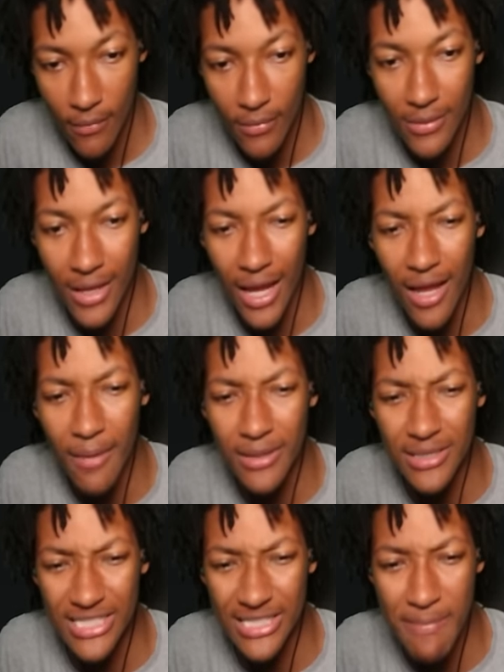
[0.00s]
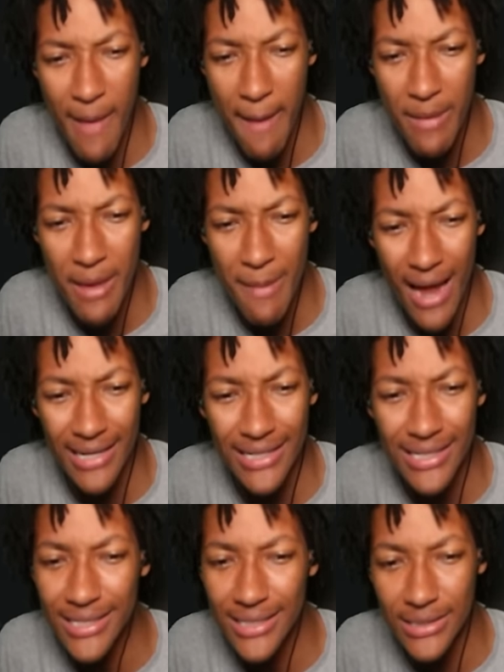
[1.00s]
Damn, this smacked me in my
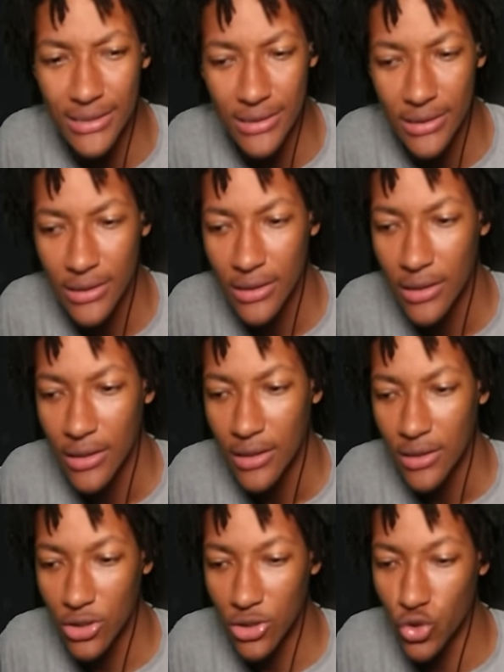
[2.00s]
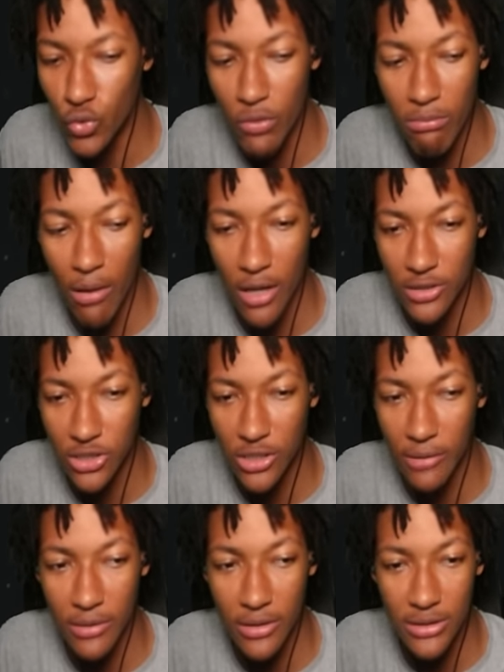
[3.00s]
knees. A jewelry box. There's
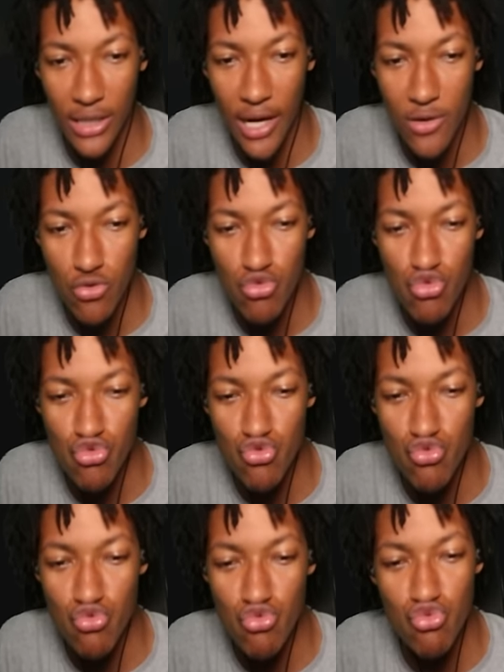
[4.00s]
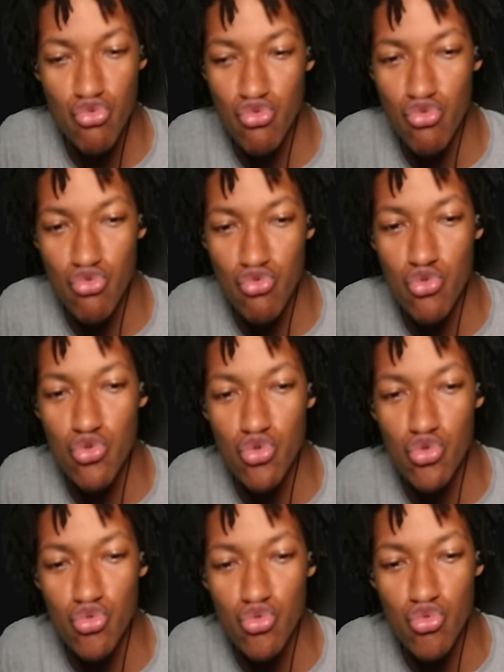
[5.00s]
something inside. Ooh,
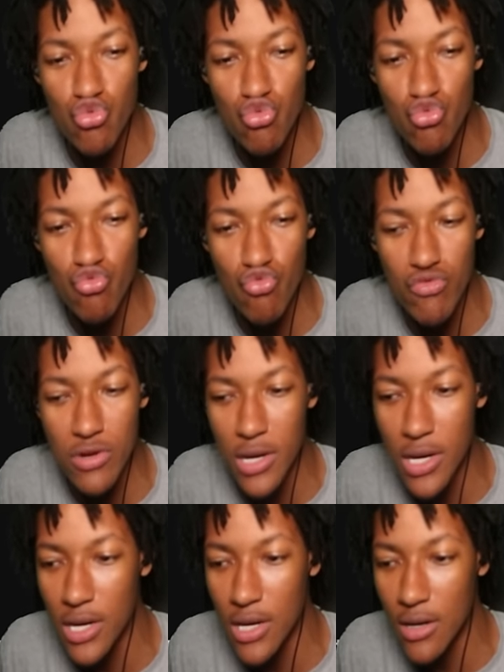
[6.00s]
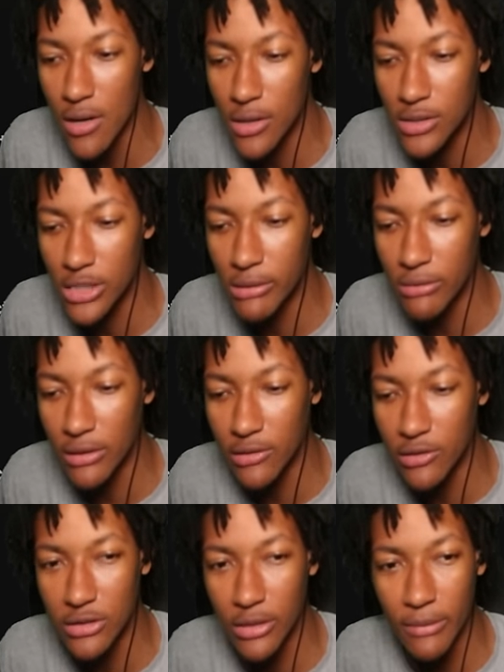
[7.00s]
jewelry. Seems like there
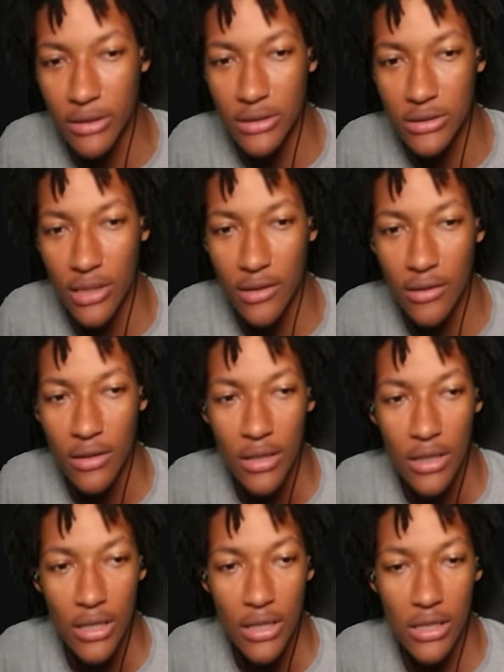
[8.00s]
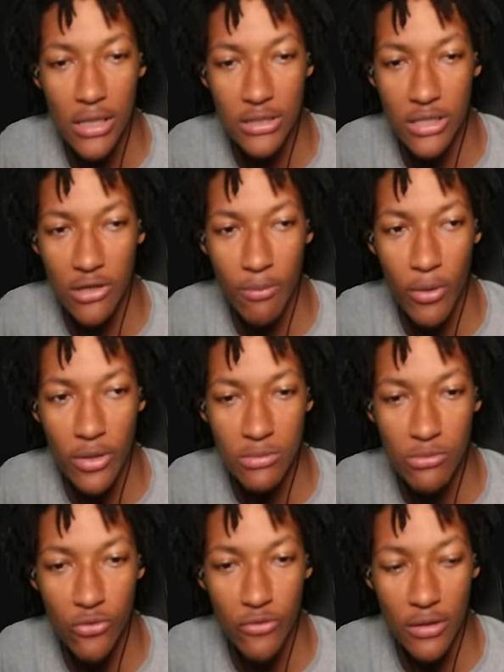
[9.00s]
is something inside. Click center point to
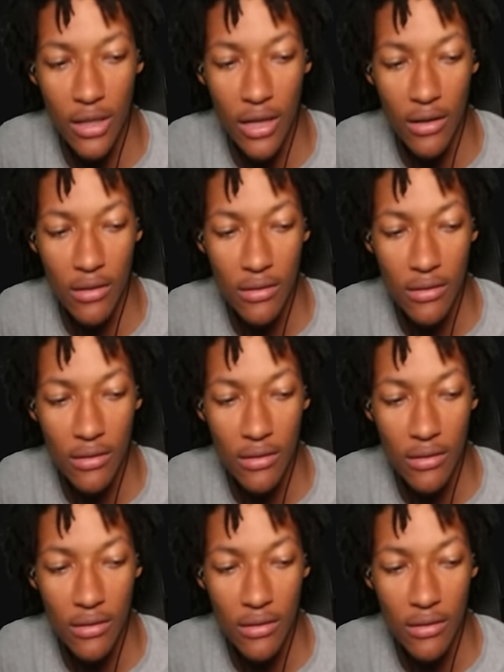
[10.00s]
move the lock.